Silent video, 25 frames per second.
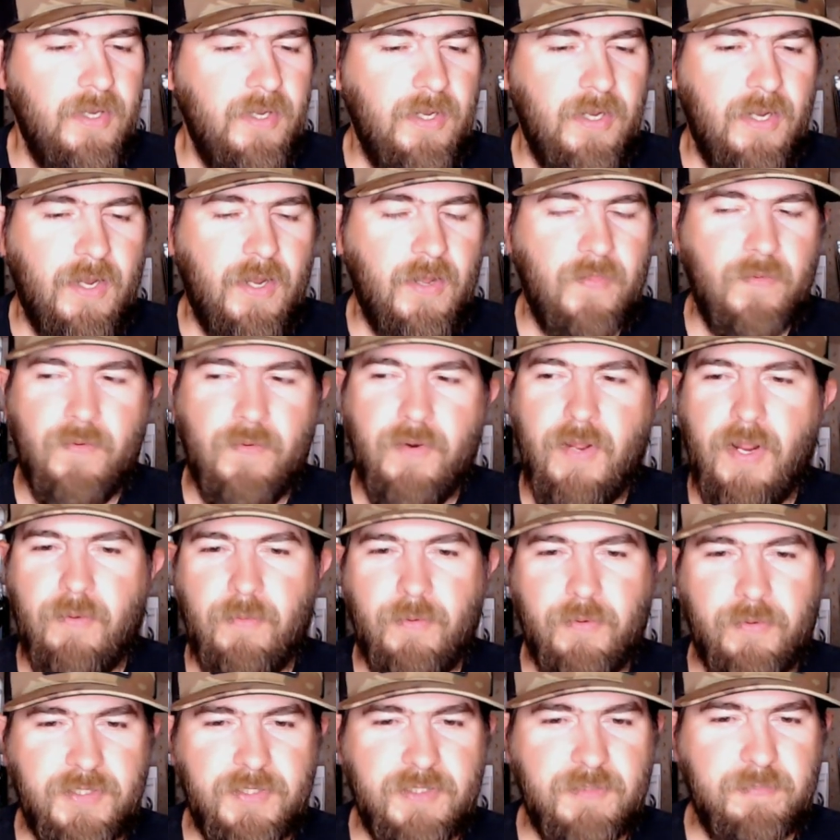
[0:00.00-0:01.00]
Uh, they're not
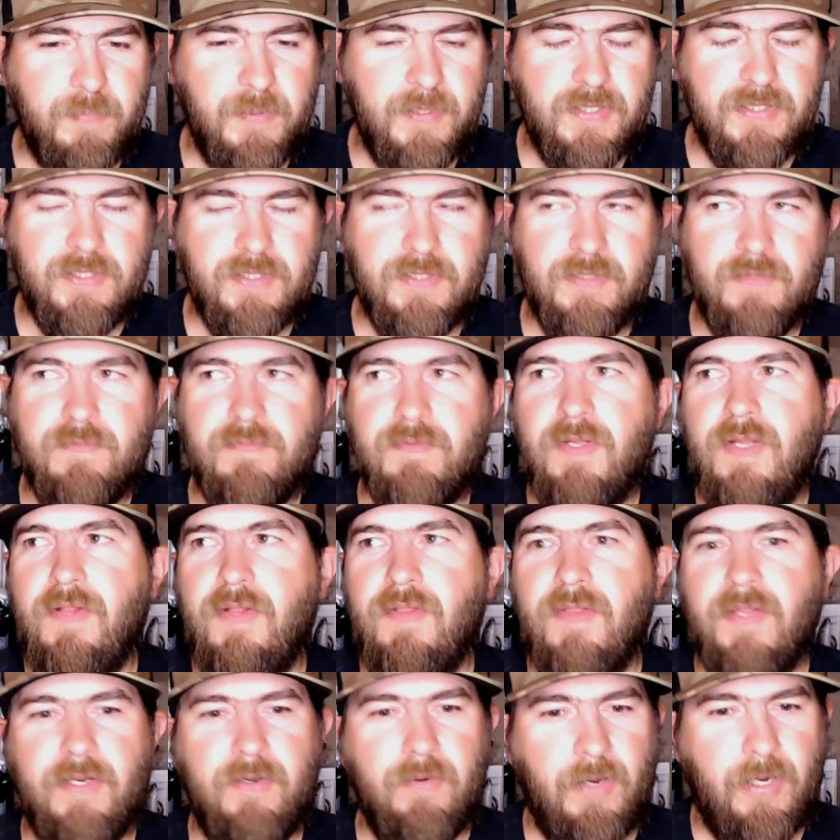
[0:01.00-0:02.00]
real expensive.
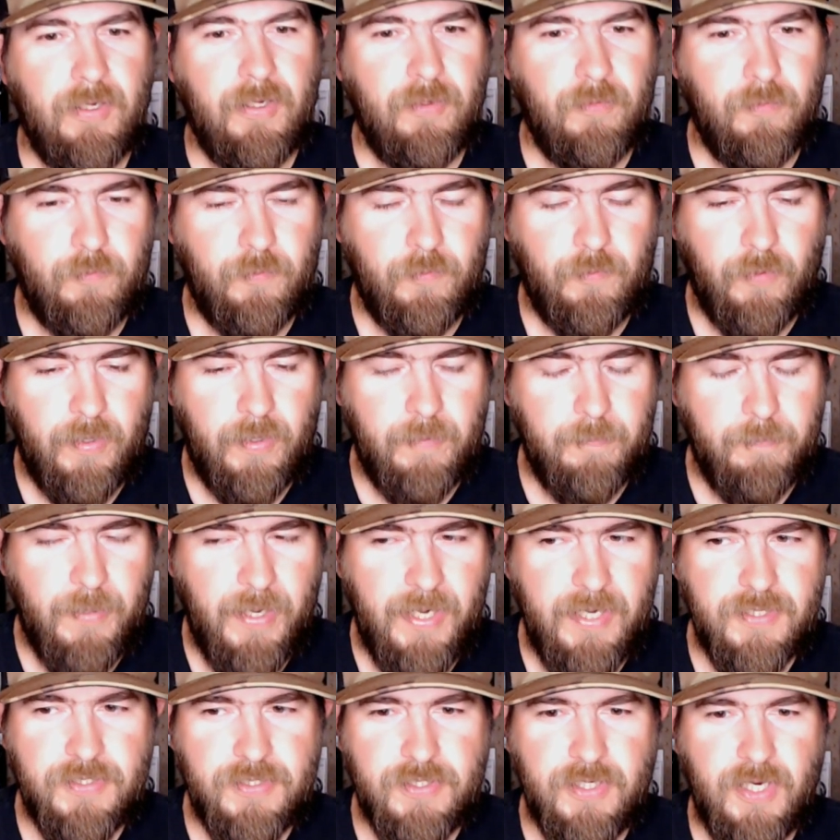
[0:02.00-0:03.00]
They got great, great
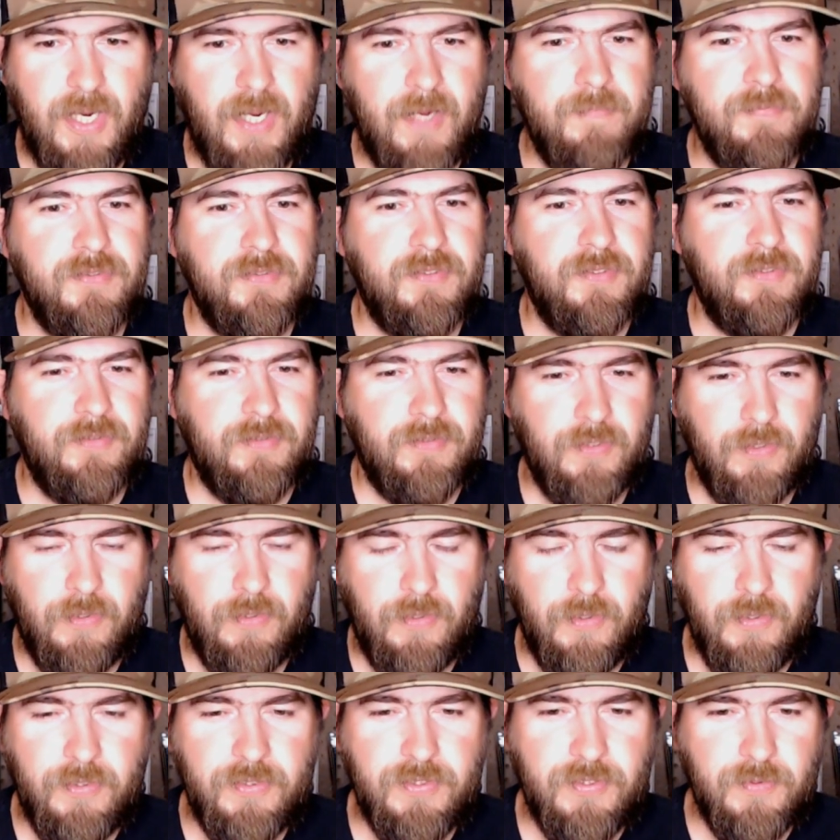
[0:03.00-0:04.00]
paint jobs. The
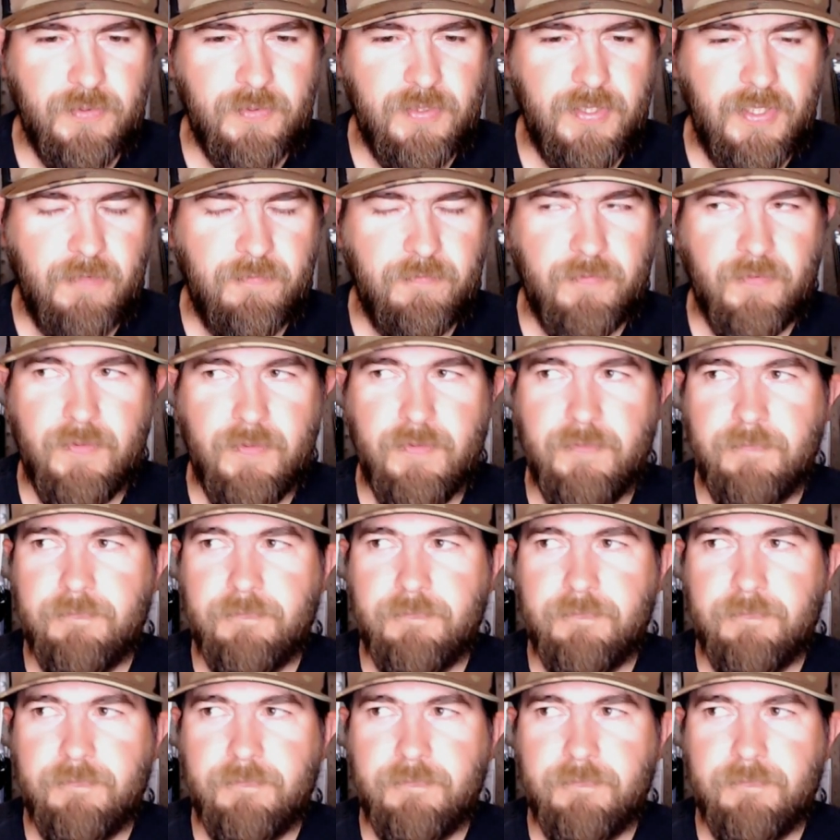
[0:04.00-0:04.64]
hooks are different.